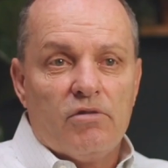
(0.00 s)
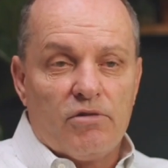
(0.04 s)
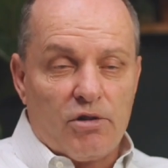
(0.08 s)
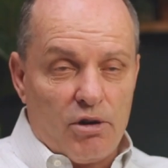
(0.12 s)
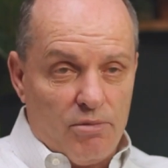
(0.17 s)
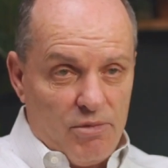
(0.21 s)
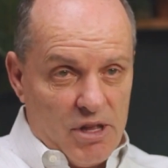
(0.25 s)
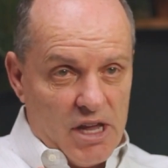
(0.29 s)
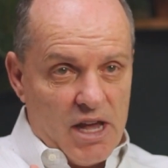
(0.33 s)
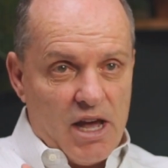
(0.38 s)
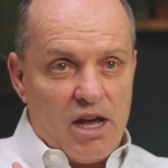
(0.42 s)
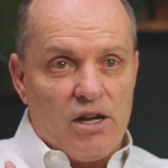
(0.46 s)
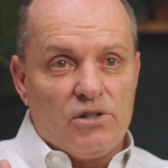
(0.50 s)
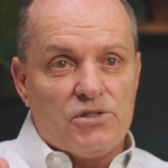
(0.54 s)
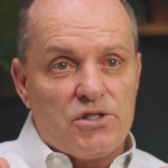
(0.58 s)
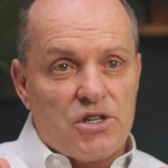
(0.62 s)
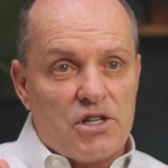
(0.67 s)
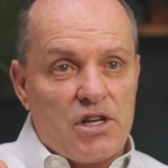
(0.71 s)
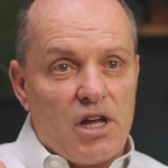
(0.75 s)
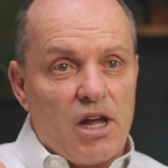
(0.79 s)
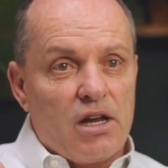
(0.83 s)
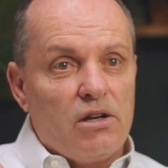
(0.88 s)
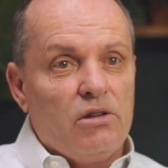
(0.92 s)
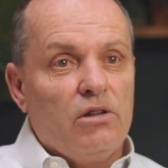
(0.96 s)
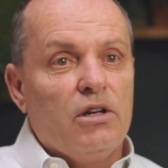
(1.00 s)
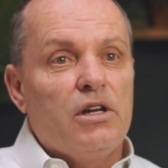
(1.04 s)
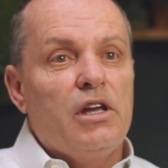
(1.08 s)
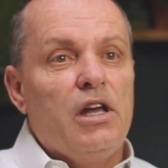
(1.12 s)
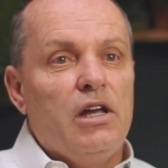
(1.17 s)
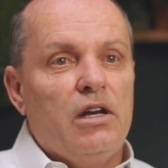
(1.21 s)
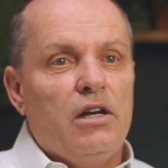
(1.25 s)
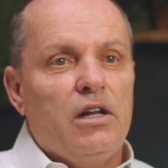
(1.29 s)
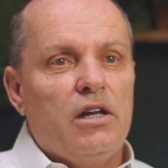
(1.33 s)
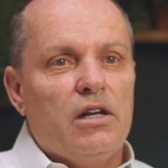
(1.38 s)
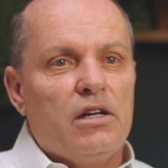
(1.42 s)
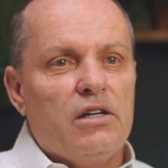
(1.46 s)
From the outside
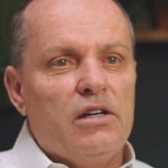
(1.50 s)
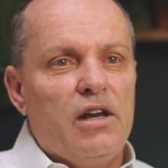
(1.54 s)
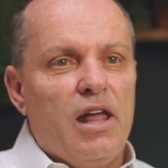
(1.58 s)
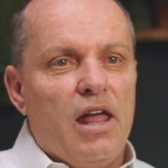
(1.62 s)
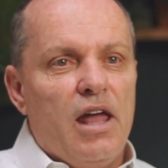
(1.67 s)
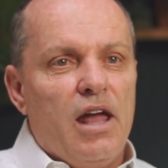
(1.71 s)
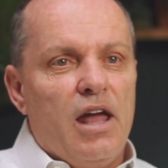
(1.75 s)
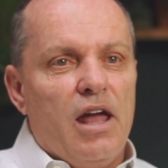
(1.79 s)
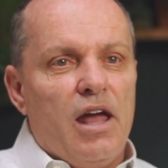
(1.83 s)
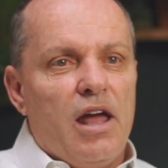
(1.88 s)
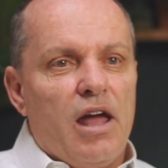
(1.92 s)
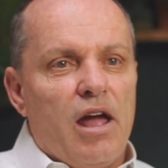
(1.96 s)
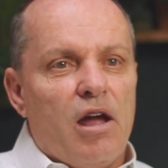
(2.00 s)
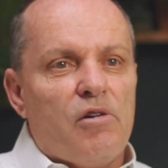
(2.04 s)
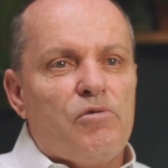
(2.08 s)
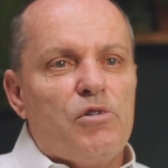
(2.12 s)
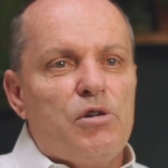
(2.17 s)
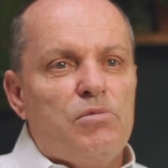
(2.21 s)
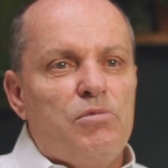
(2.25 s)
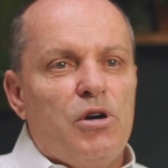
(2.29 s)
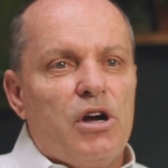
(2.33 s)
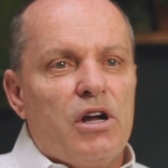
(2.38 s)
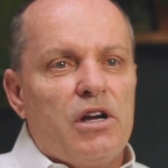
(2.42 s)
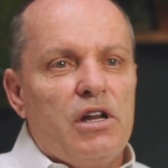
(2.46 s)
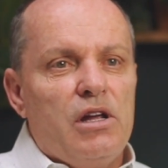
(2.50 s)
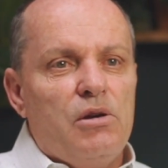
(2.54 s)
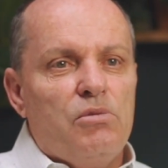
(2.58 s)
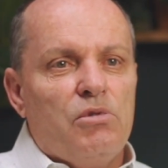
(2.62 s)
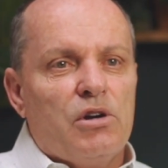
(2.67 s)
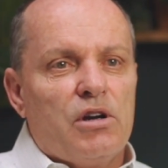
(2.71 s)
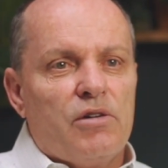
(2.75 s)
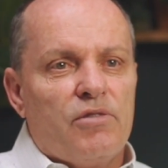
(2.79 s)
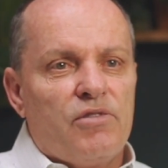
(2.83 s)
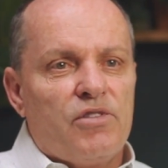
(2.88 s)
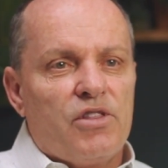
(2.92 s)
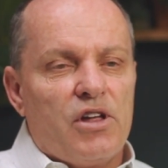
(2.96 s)
looking in, everybody
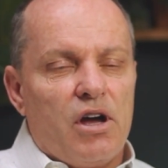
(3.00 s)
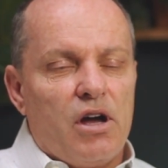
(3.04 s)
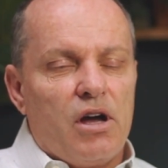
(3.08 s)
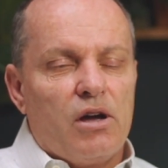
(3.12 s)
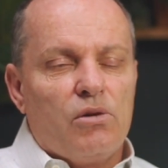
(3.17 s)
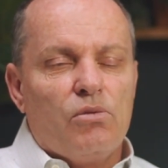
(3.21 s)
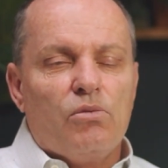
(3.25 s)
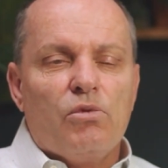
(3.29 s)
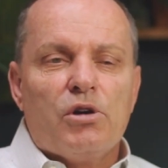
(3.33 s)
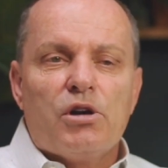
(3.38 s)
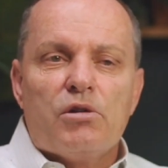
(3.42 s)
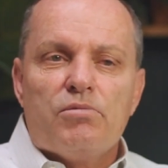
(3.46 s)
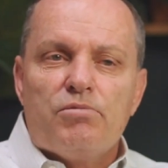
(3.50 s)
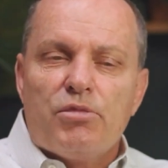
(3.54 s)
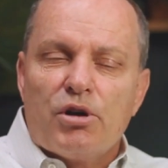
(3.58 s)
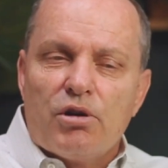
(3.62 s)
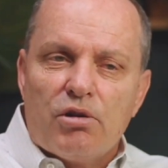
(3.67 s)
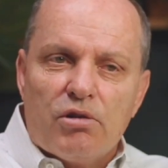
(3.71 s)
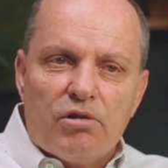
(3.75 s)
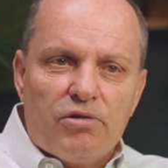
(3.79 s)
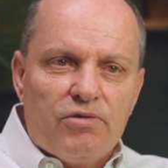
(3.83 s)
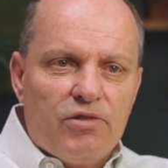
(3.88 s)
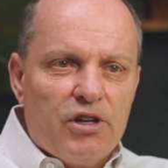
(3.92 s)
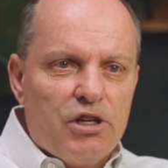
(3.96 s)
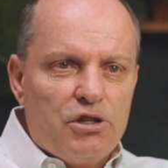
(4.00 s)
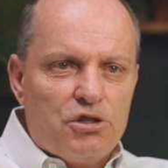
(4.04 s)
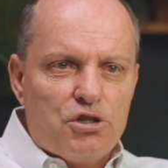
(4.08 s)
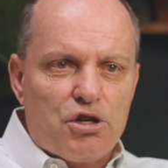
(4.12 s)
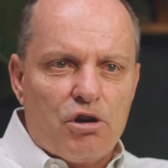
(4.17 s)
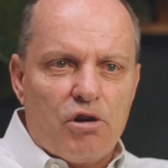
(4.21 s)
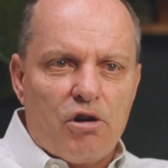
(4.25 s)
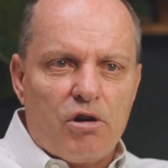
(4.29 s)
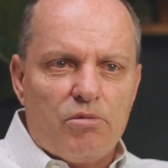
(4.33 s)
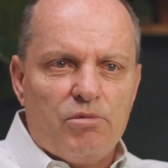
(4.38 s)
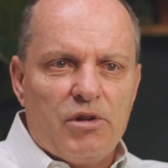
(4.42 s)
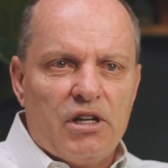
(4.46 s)
would have thought, what a perfect,
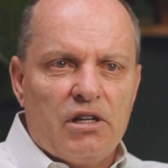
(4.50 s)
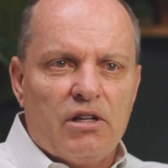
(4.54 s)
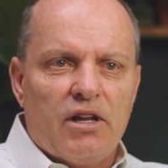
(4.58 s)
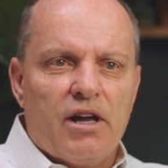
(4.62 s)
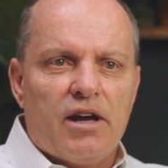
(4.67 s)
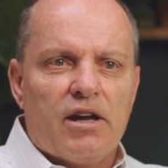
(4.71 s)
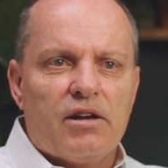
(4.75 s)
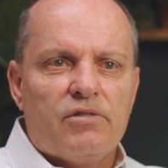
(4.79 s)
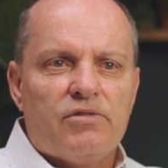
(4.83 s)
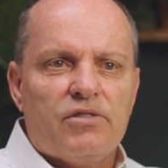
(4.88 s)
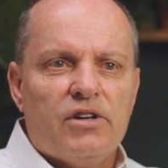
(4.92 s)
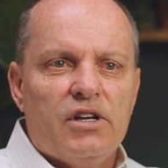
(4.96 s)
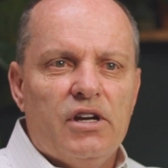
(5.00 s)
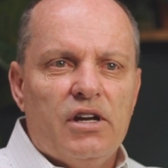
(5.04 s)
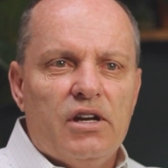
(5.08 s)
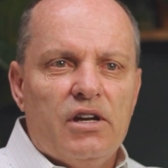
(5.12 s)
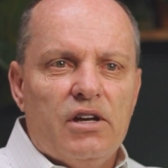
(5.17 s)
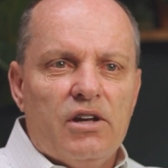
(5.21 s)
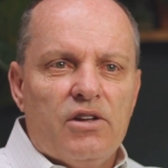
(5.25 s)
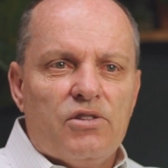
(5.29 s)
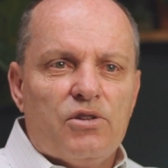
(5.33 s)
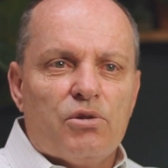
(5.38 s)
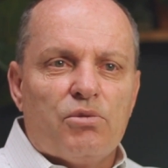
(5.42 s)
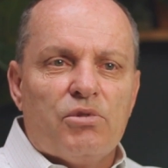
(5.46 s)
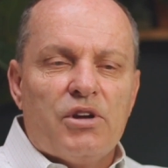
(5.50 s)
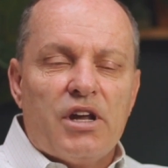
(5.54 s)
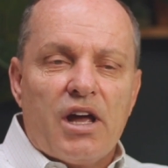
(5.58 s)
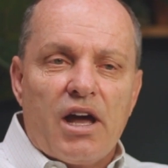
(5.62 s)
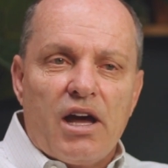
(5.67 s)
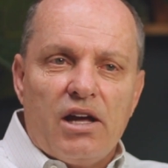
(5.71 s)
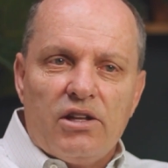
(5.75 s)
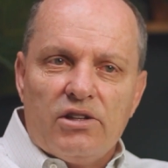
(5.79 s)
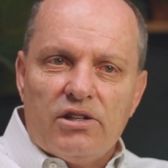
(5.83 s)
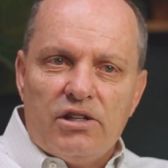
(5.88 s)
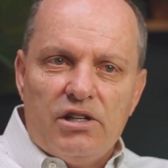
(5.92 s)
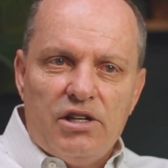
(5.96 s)
charming life. The
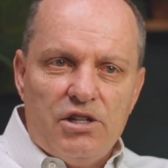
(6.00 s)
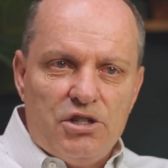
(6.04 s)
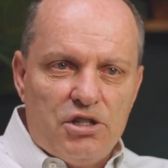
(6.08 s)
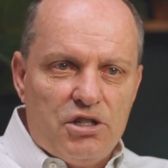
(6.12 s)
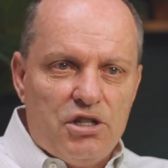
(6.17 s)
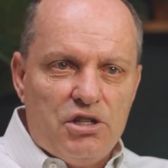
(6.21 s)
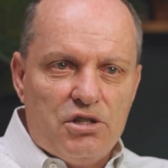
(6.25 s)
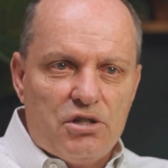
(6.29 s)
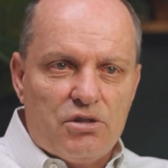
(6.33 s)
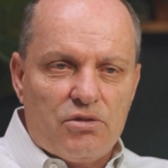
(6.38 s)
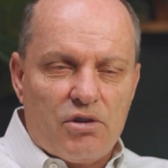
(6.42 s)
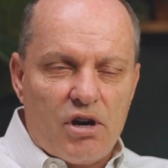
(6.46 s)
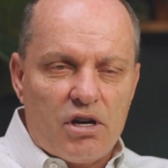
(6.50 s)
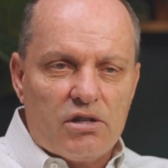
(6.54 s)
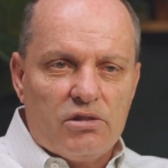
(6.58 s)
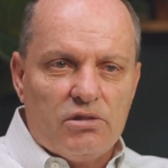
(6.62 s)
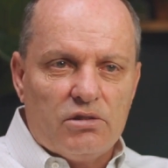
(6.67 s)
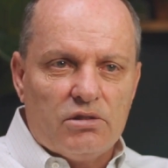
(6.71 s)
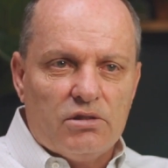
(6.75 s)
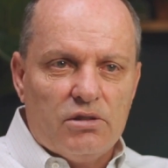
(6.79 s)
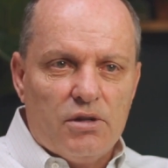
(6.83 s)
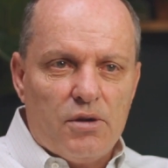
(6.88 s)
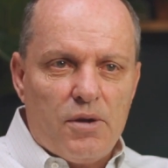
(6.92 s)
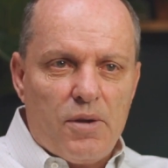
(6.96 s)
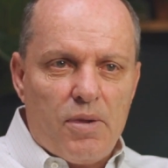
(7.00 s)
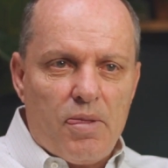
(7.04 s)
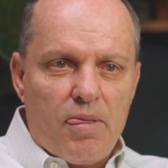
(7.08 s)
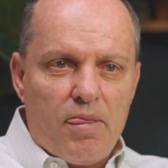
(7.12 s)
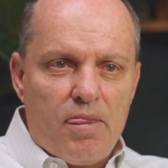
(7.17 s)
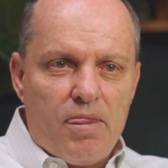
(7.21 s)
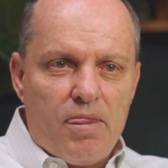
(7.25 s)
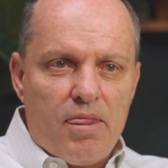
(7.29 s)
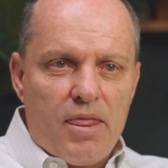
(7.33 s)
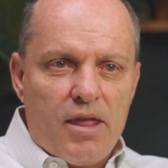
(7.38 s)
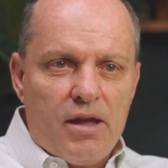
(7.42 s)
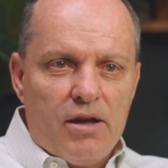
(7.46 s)
reality, she struggled.
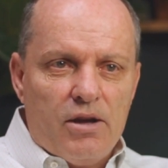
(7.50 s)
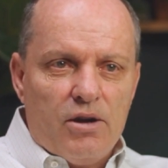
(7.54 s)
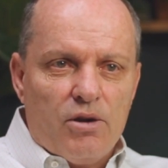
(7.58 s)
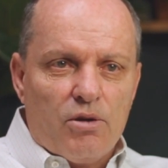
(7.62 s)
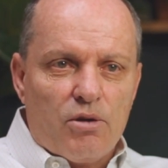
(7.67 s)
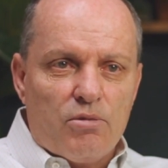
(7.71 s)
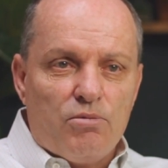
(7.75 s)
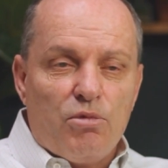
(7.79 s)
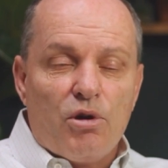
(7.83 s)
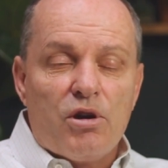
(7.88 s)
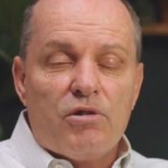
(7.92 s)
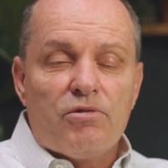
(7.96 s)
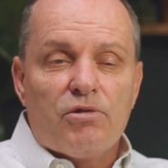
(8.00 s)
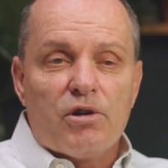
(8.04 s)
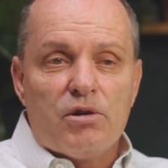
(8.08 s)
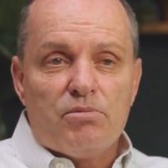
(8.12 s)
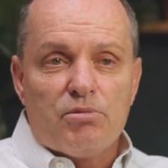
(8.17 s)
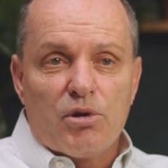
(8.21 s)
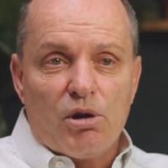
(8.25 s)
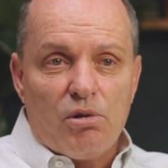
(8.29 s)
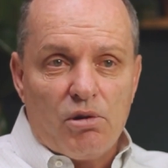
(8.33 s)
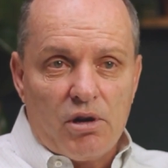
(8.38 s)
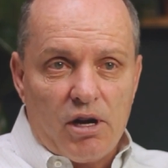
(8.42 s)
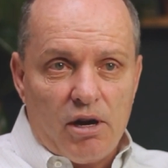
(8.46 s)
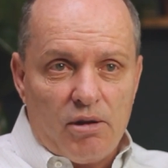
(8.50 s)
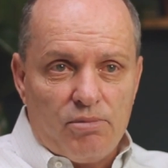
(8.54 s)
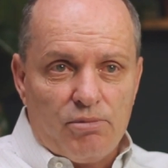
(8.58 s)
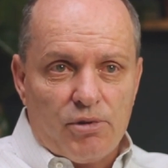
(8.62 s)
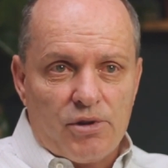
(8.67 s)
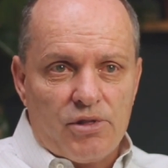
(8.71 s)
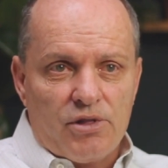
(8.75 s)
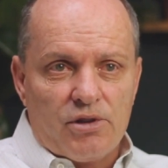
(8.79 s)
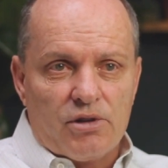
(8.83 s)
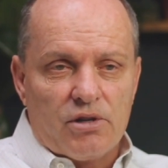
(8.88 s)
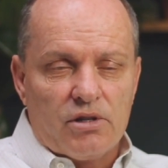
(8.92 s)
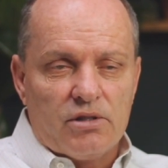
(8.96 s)
Her boyfriend broke up
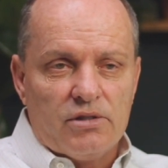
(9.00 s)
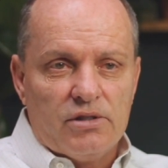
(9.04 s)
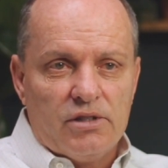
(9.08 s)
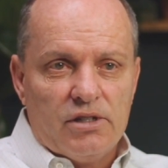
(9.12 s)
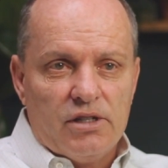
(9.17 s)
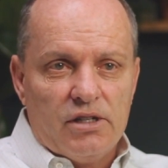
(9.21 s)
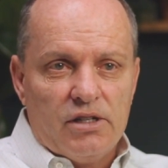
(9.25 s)
with her.